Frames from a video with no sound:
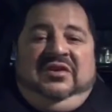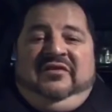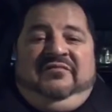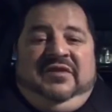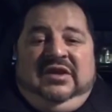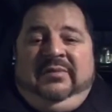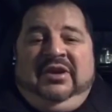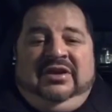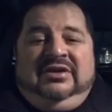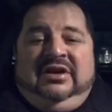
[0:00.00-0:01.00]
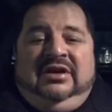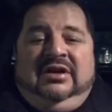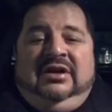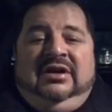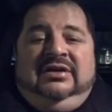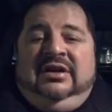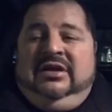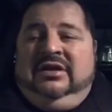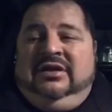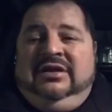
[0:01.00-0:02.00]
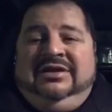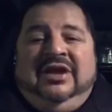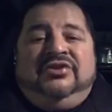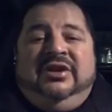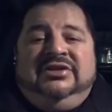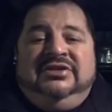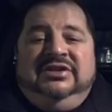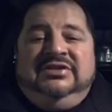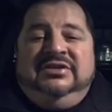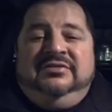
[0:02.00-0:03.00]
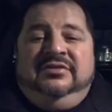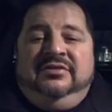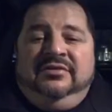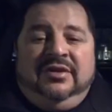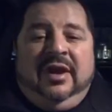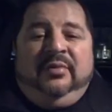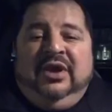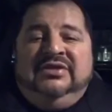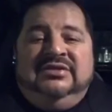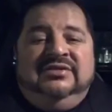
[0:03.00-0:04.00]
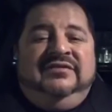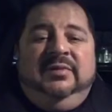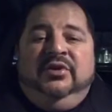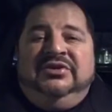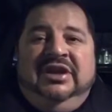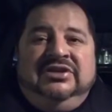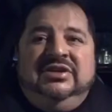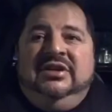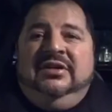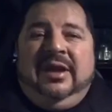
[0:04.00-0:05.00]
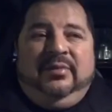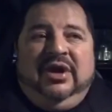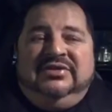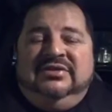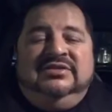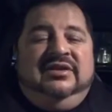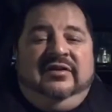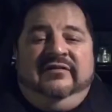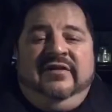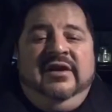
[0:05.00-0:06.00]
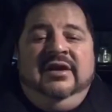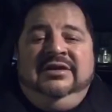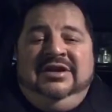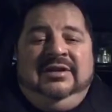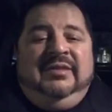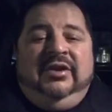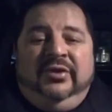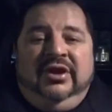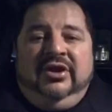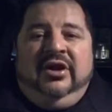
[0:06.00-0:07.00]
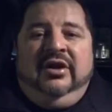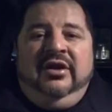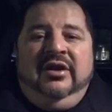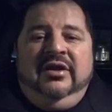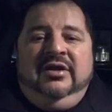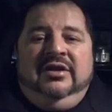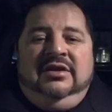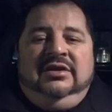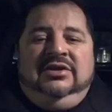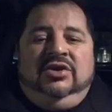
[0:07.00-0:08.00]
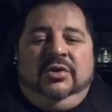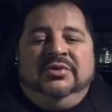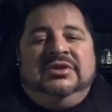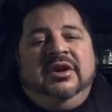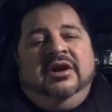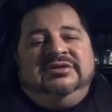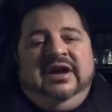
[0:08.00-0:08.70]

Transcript: of becoming a naturalized citizen, through that process of deportation and that process of getting my green card, it was a long